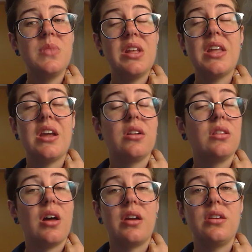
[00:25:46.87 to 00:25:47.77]
And they had a
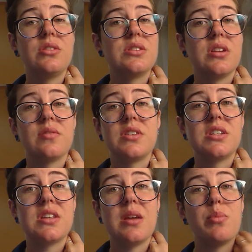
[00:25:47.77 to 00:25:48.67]
lot of good stuff to
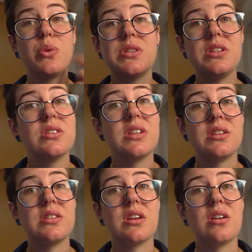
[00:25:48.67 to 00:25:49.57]
say, both SEALDs
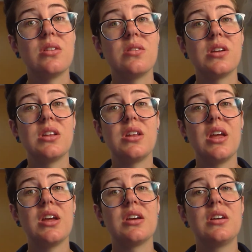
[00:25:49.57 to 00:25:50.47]
and Zengakuren.
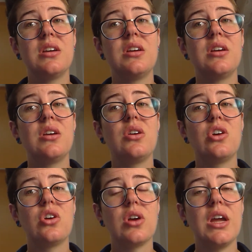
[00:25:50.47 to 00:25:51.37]
Like,
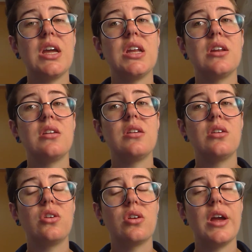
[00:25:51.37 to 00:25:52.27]
great,
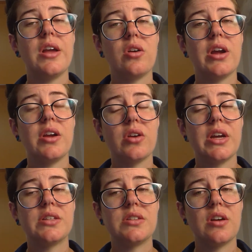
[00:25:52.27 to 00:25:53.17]
Great, great,
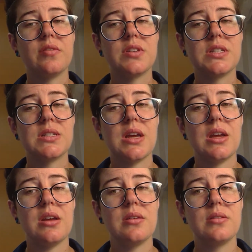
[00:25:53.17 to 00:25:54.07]
great stuff to
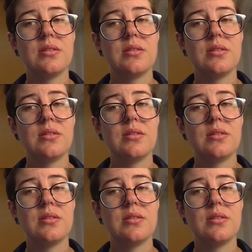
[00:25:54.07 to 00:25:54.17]
say.